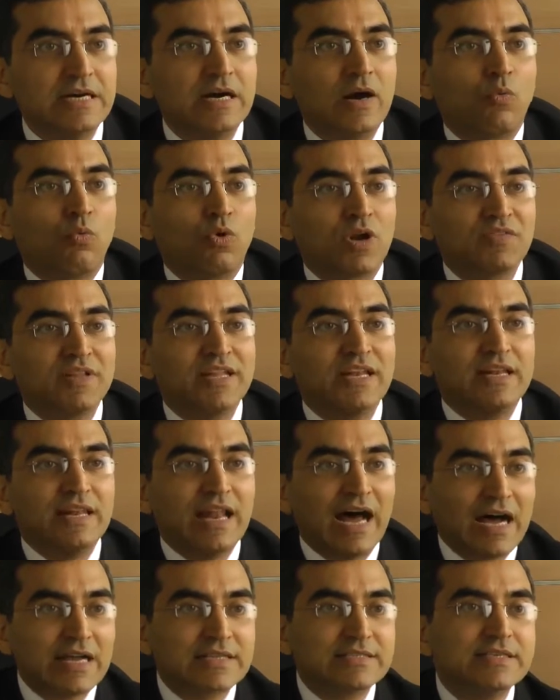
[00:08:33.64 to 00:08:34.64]
One of the
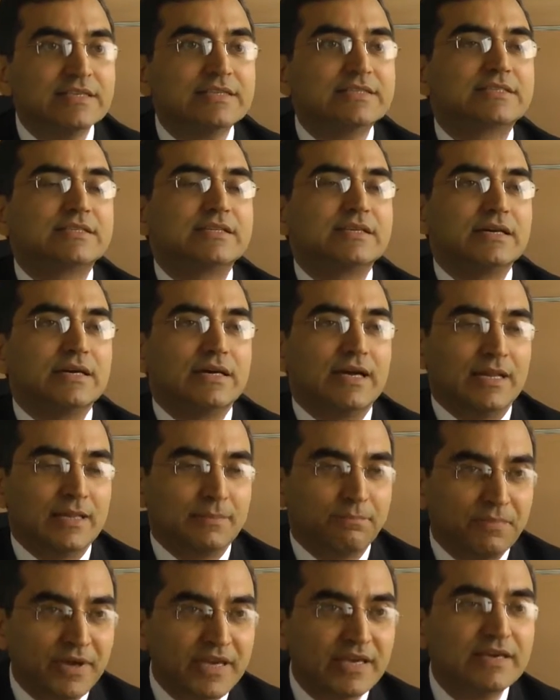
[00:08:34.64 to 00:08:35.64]
largest
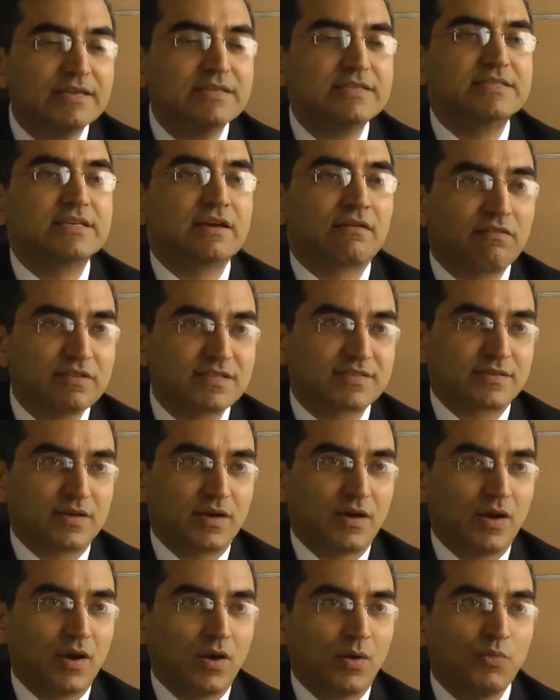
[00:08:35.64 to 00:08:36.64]
and biggest risks
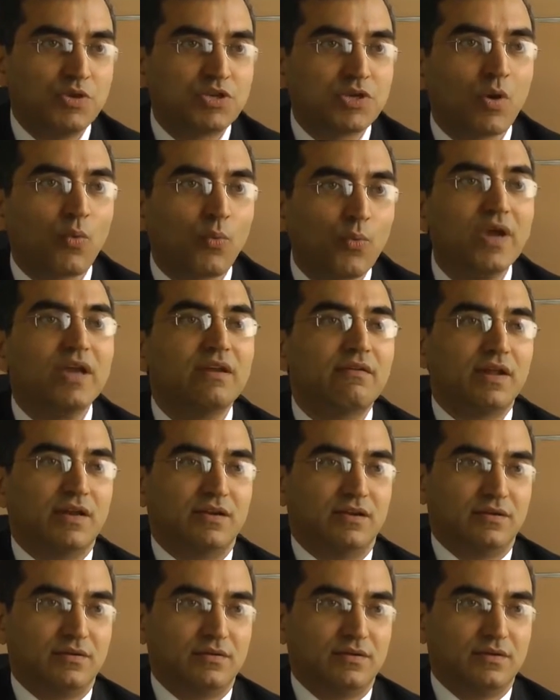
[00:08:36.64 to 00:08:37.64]
which we
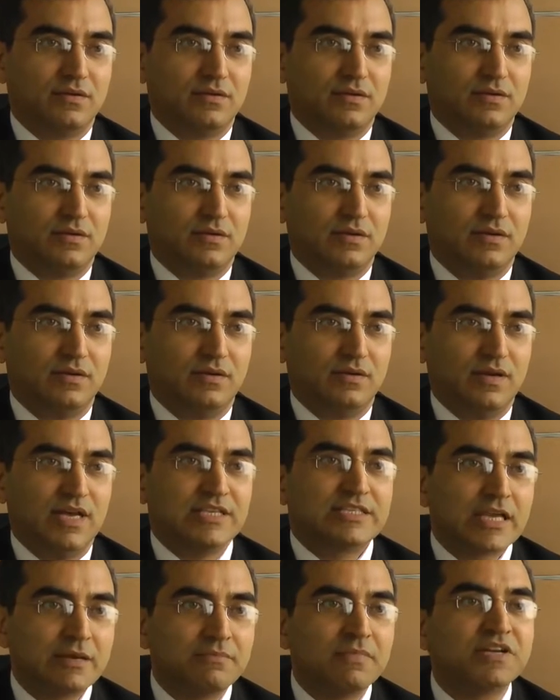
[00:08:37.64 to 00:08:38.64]
run
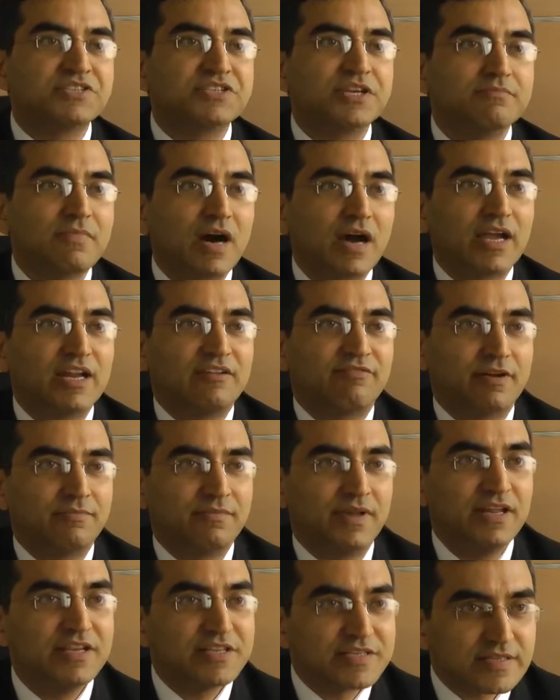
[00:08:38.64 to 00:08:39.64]
as emerging market fund
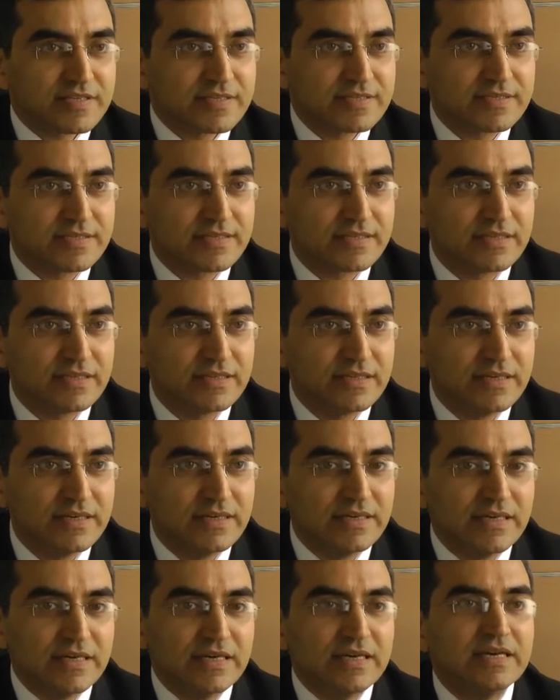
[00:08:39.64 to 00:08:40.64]
managers
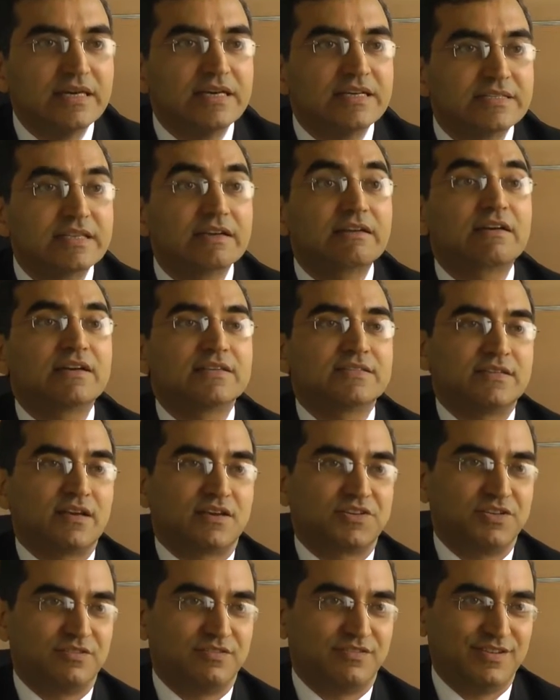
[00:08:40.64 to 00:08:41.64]
is the
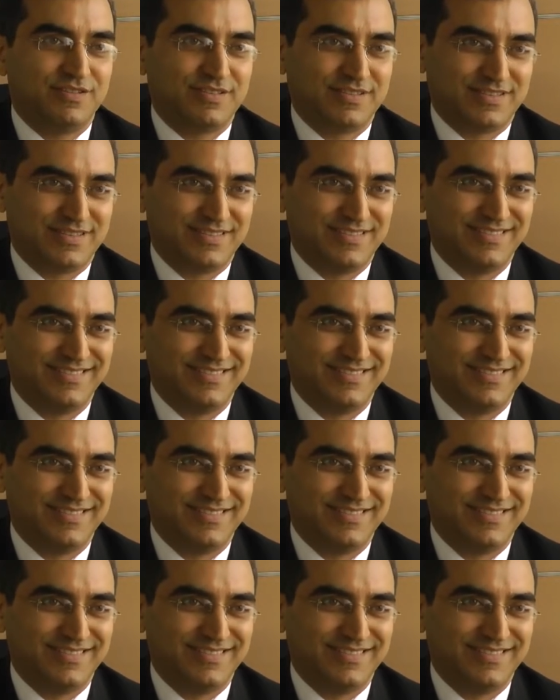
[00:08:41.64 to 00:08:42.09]
construction risk.